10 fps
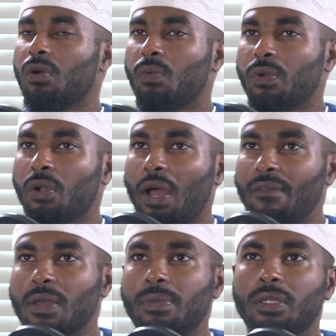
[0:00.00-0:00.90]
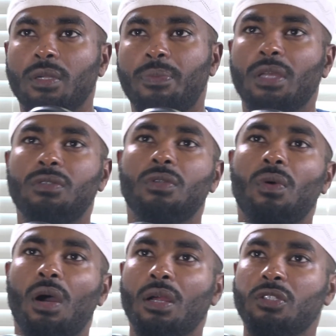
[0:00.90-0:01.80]
We don't have the ability to praise you.
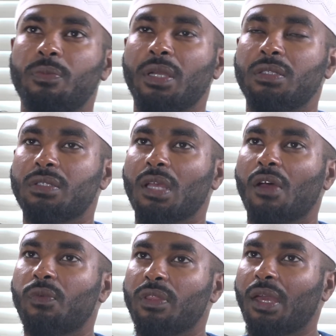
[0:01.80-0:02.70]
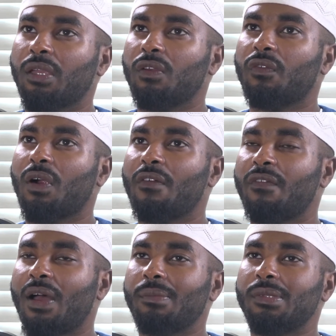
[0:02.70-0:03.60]
You are as you praise yourself. We thank you for our
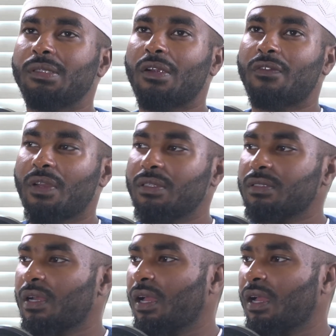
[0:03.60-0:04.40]
families, our friends, our